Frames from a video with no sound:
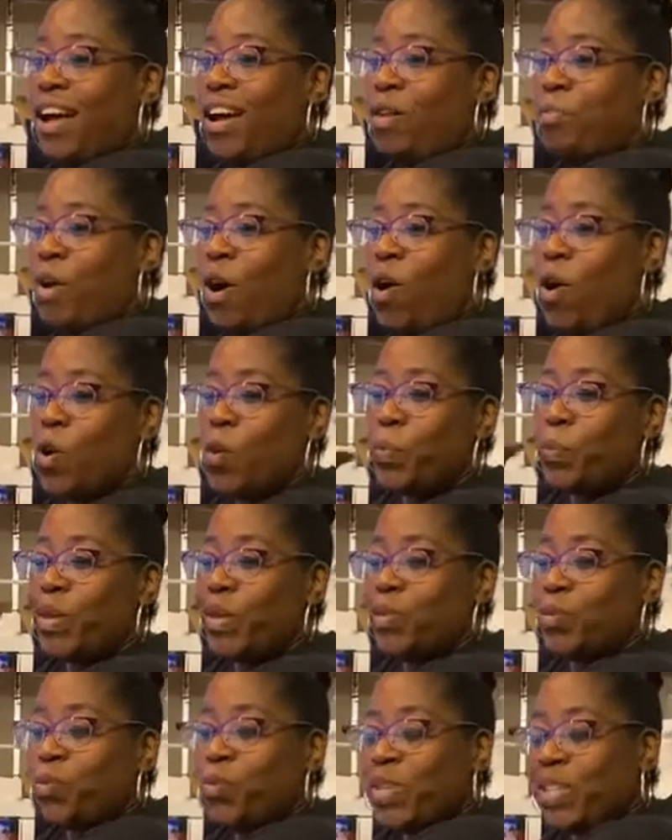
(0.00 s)
I'm
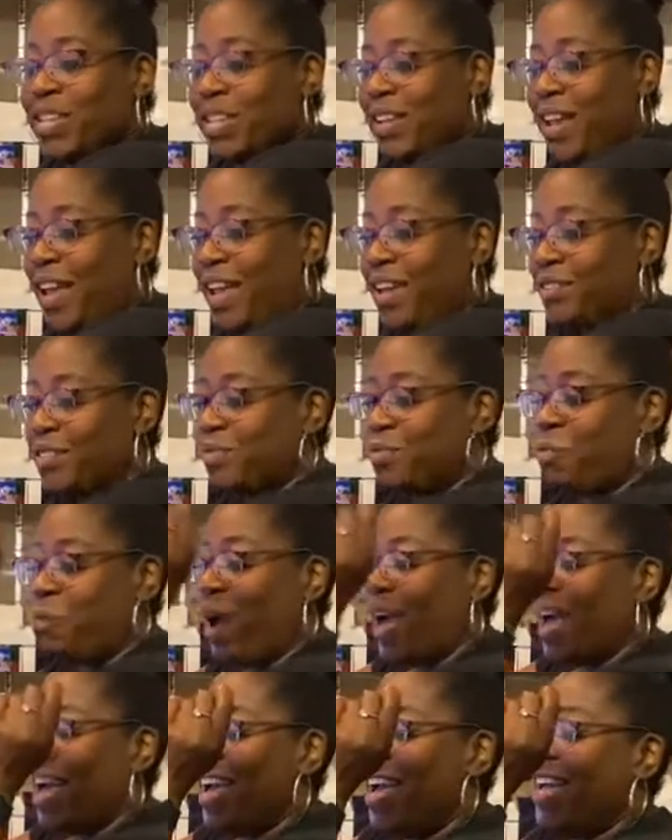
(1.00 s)
open. We can have some
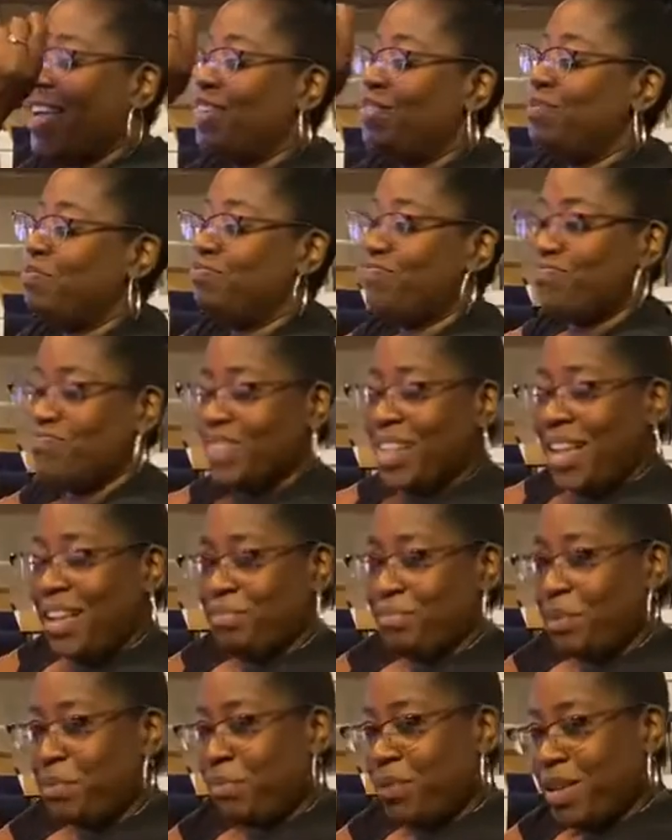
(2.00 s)
wine.
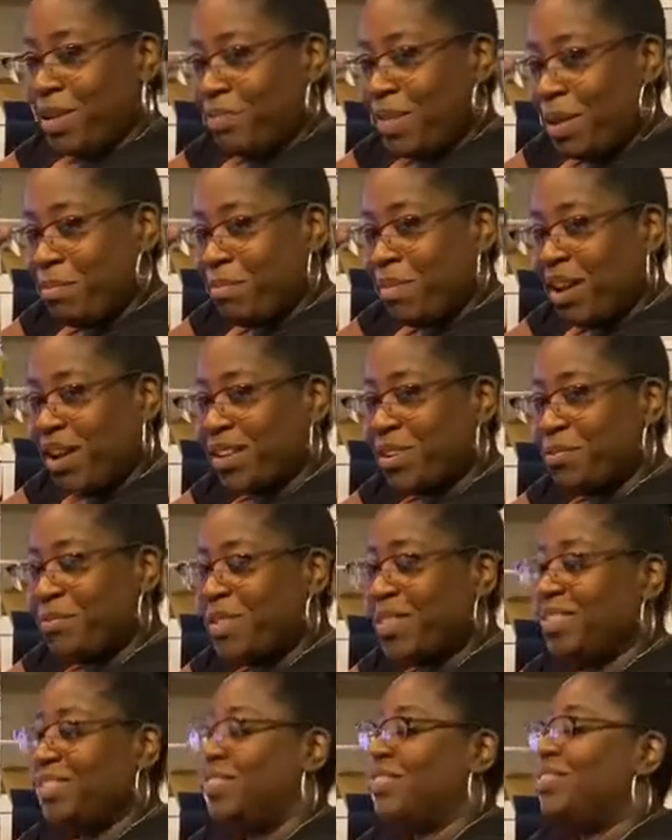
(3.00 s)
I'm gonna bring my
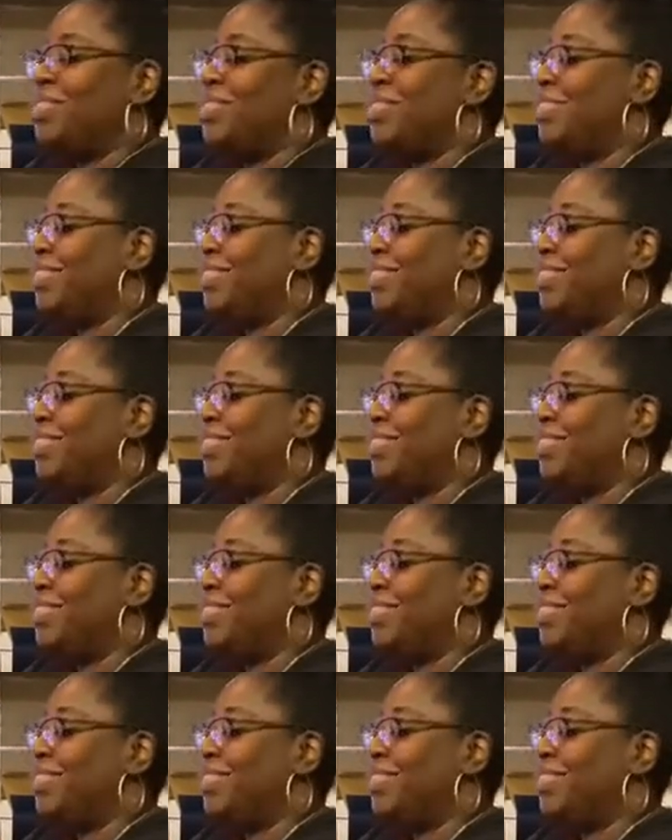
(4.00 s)
margarita.